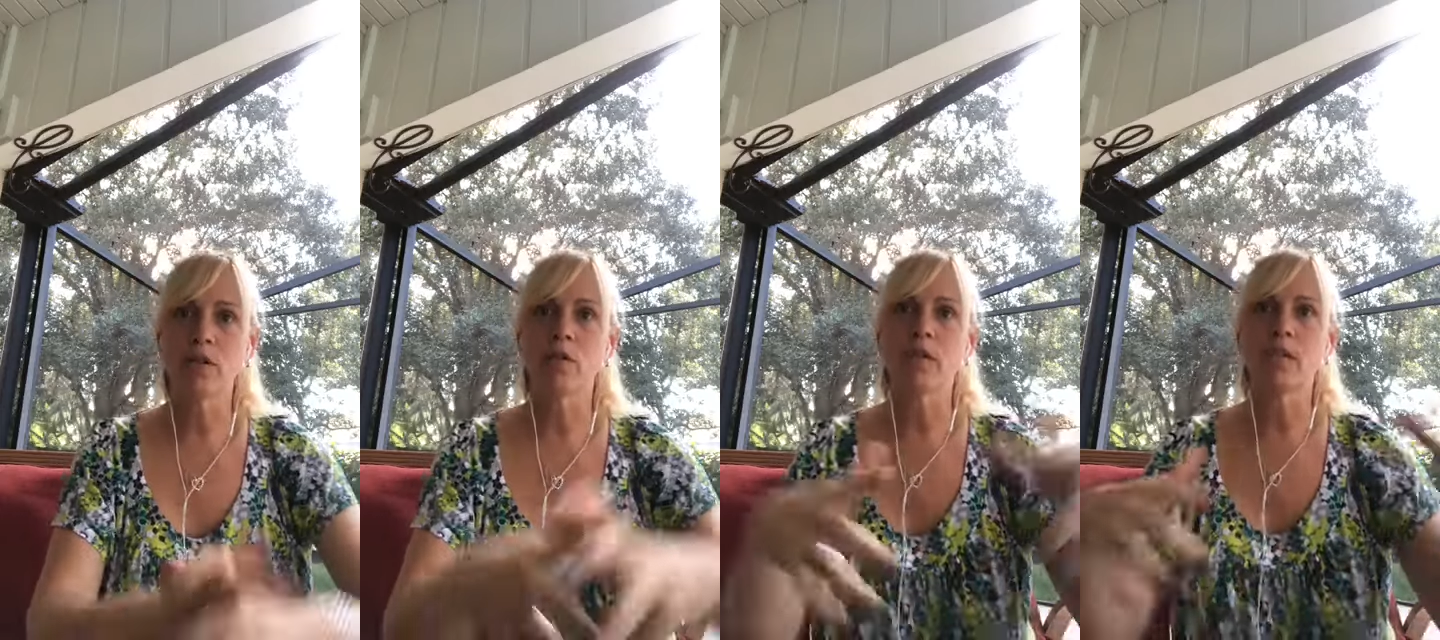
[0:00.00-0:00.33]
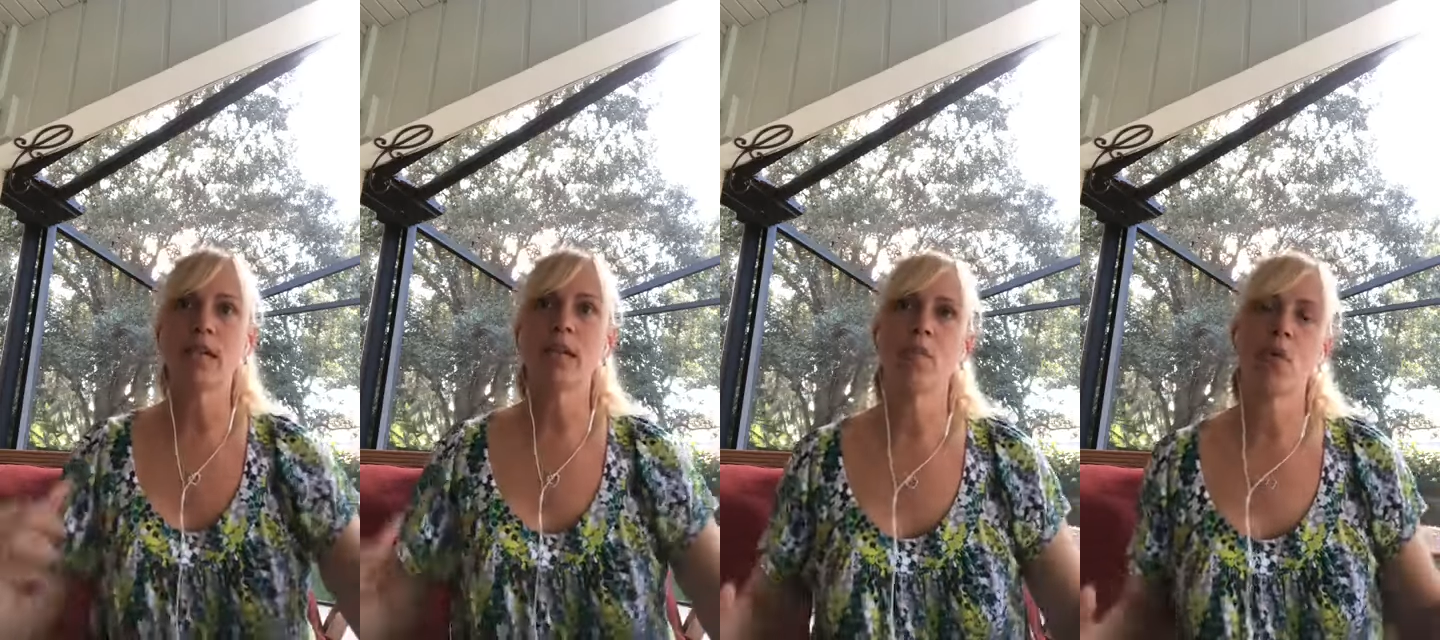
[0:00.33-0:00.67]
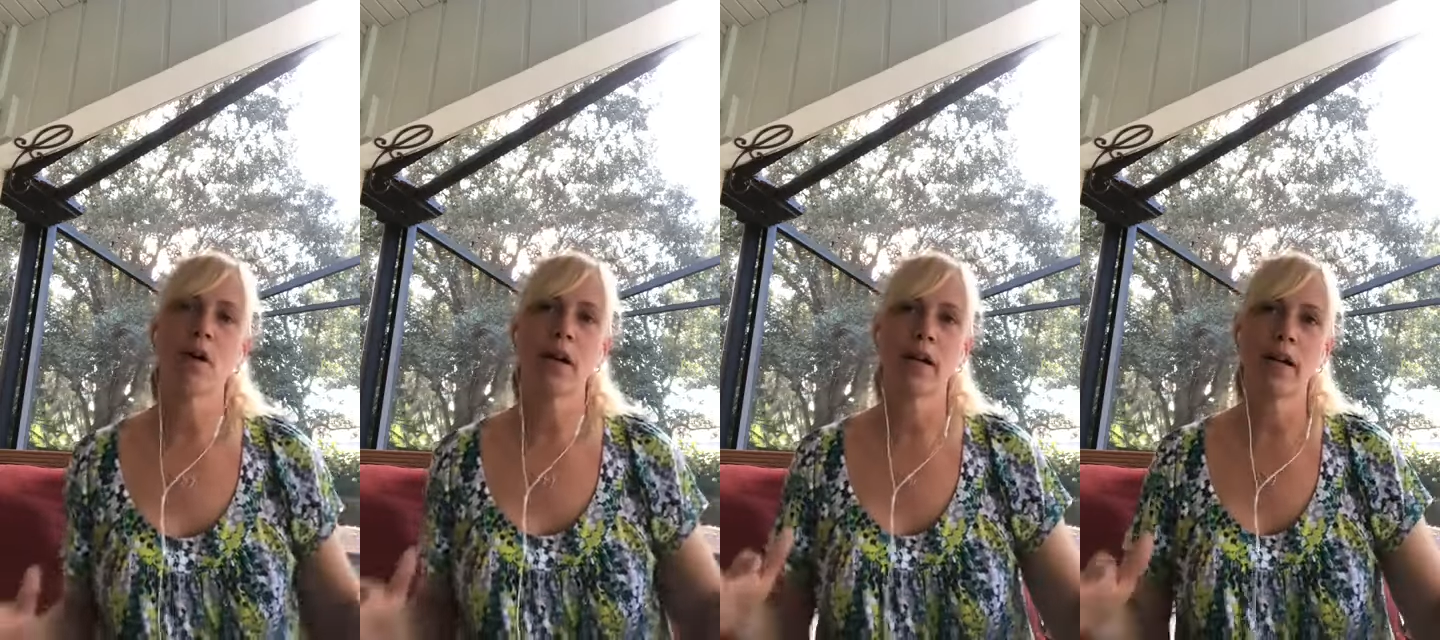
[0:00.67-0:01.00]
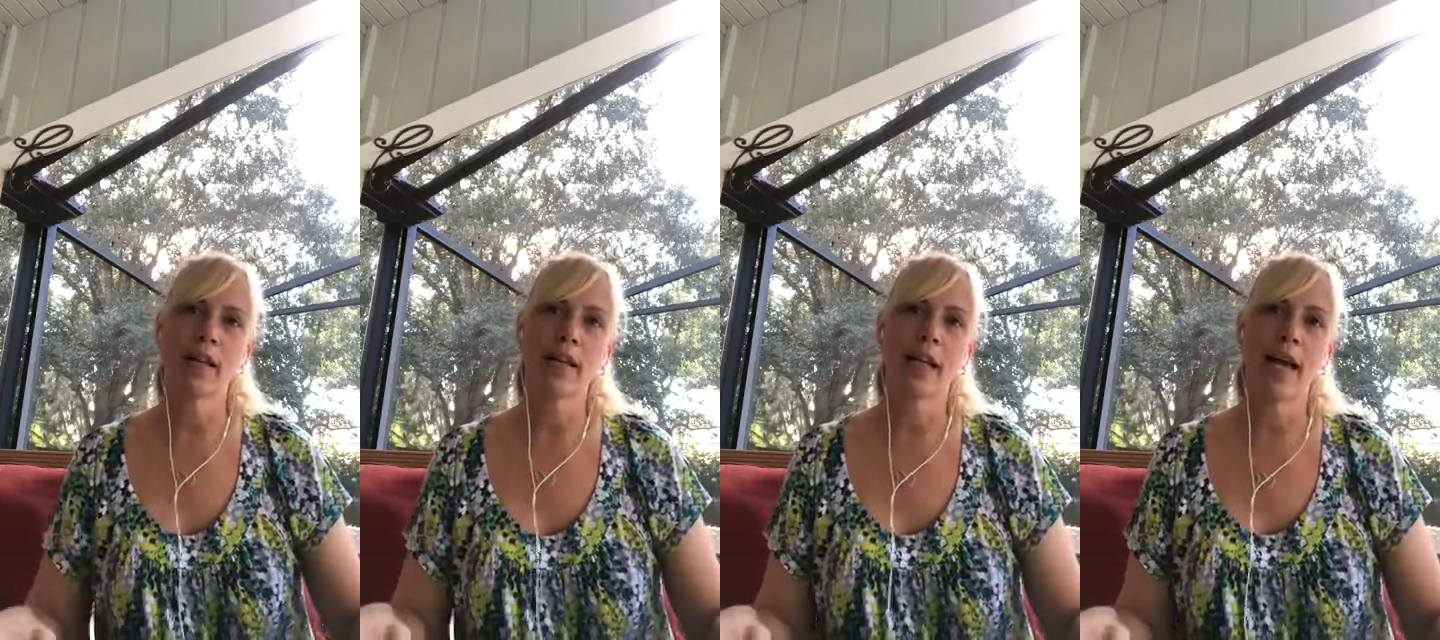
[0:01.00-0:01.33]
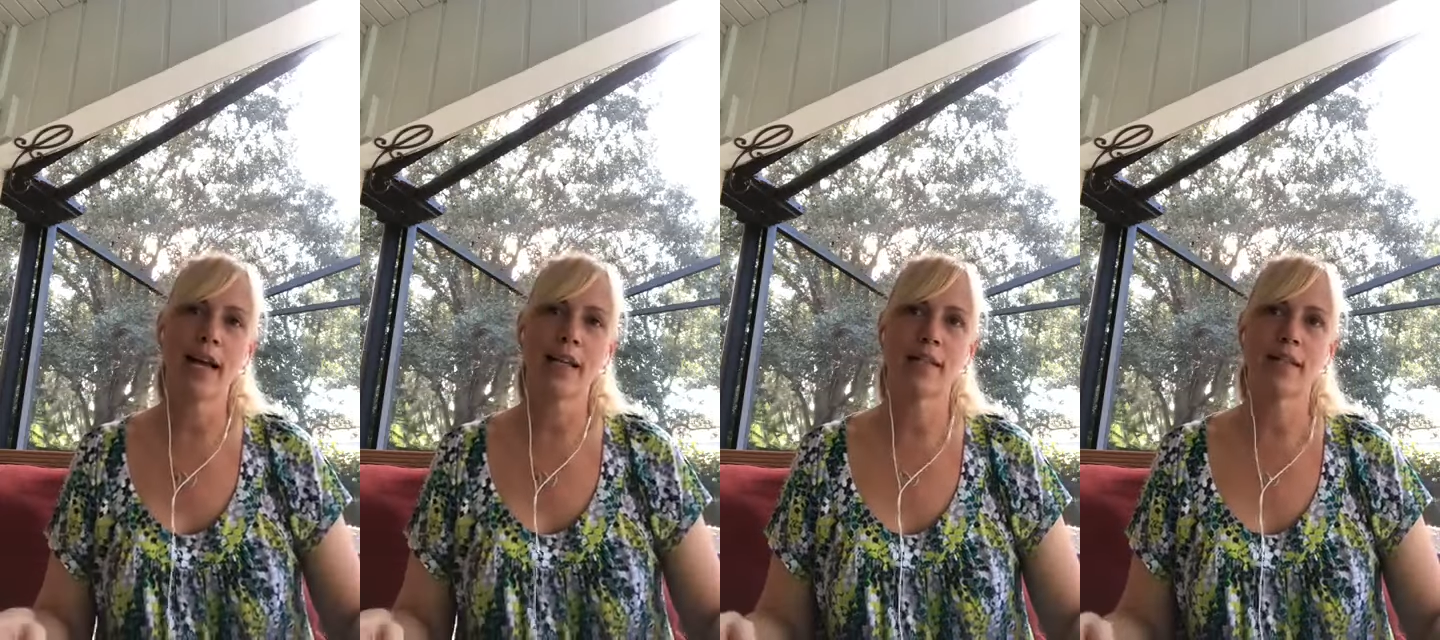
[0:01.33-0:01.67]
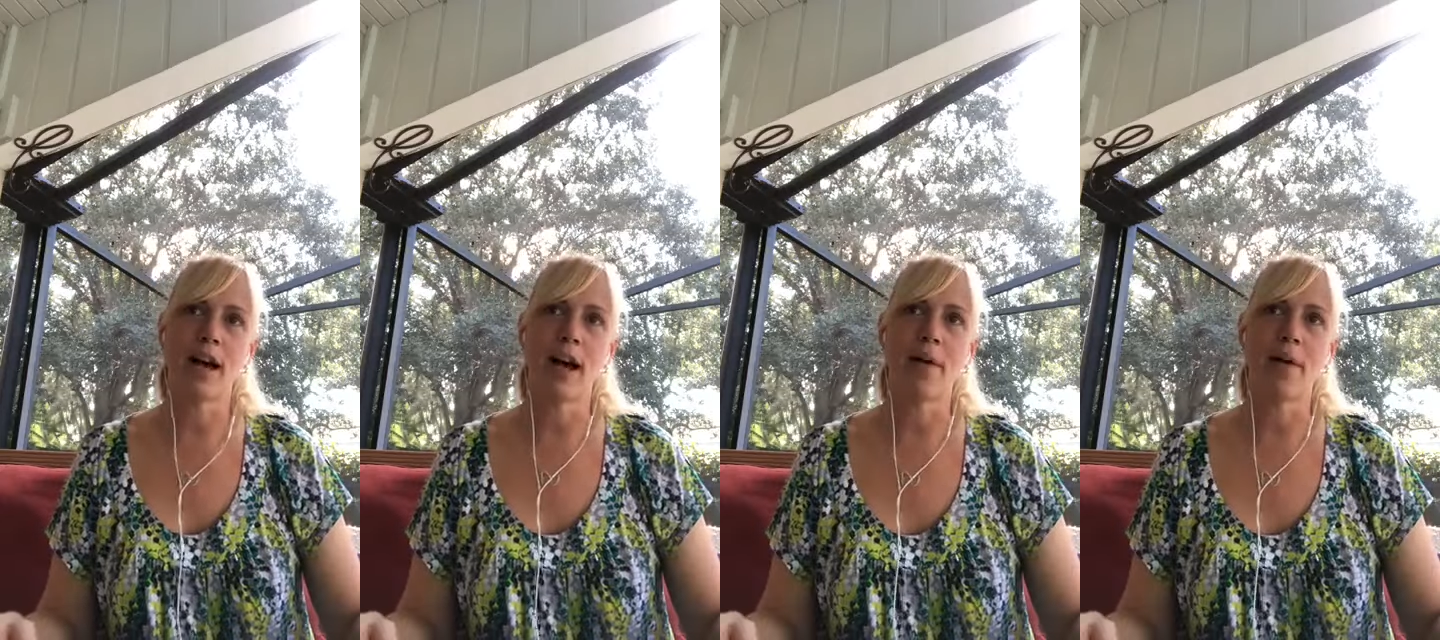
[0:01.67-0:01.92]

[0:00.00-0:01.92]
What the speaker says: So we'll see it more in legs,